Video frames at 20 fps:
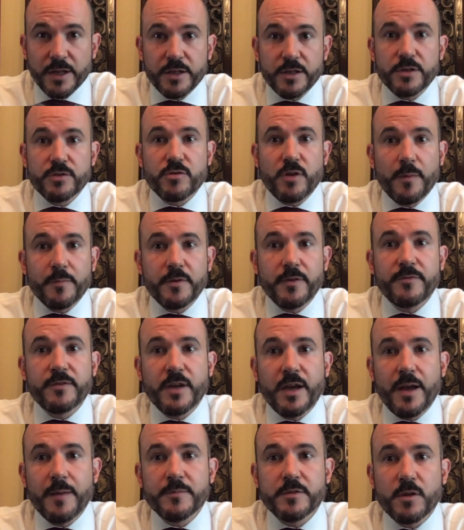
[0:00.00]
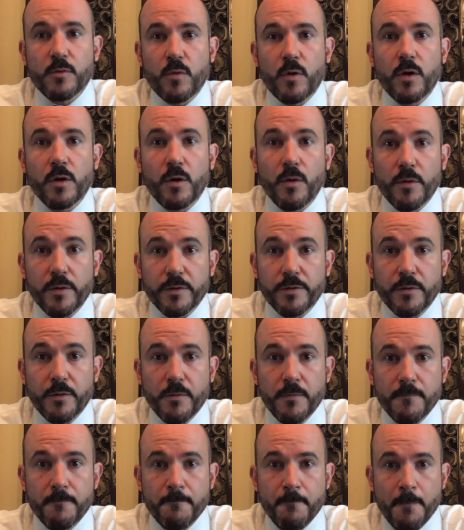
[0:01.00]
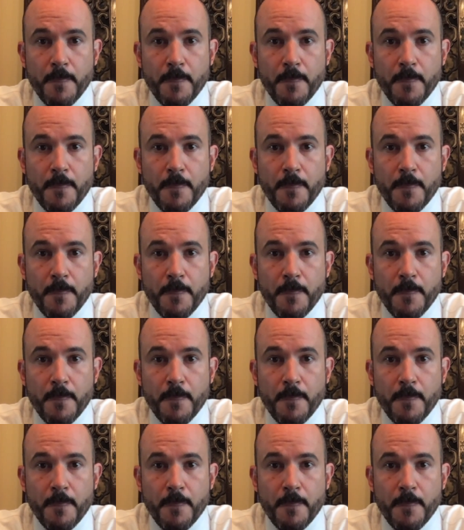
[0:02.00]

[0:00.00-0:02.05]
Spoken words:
and disruptive times that we're all going through.